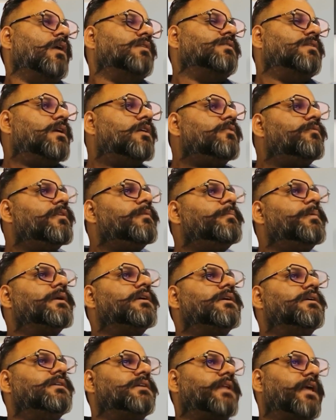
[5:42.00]
Third will be
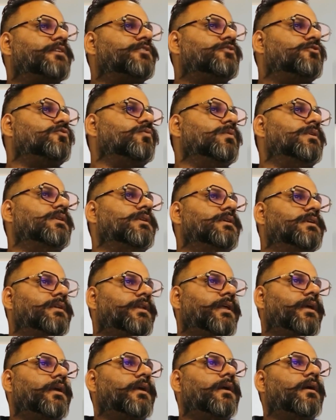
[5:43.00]
contextual
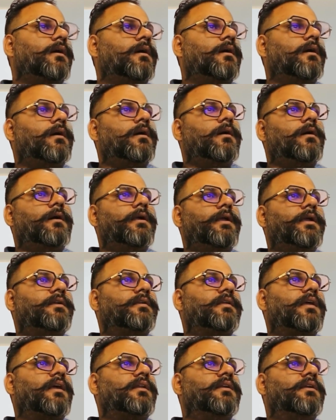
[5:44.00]
learning.
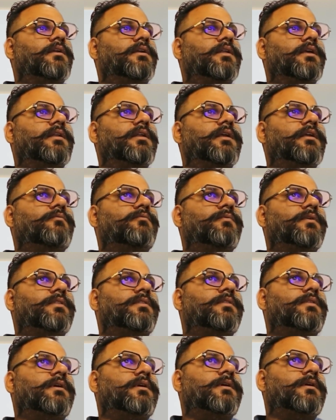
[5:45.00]
It can integrate
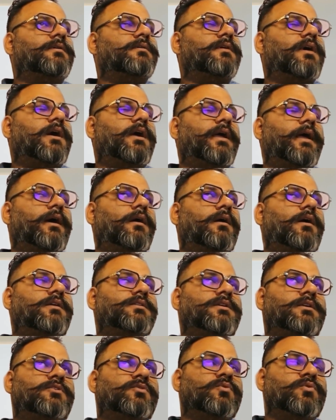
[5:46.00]
with
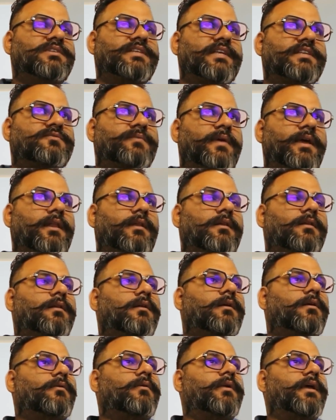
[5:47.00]
other tools as well,
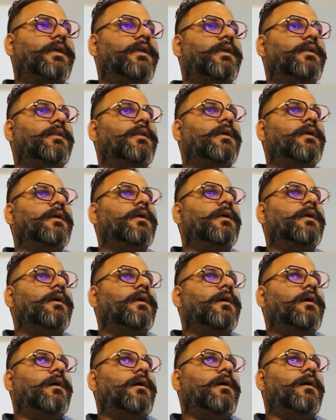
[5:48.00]
right?
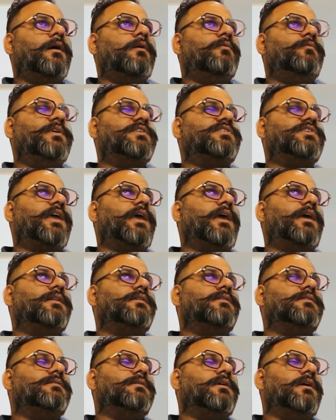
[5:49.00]
Which
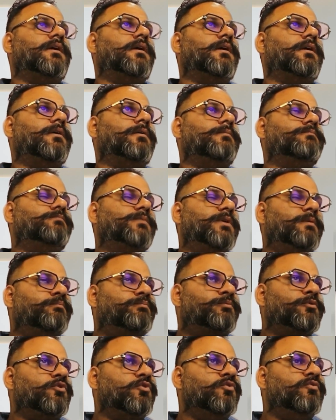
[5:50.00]
can
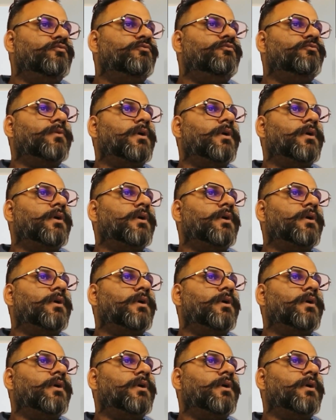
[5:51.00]
improve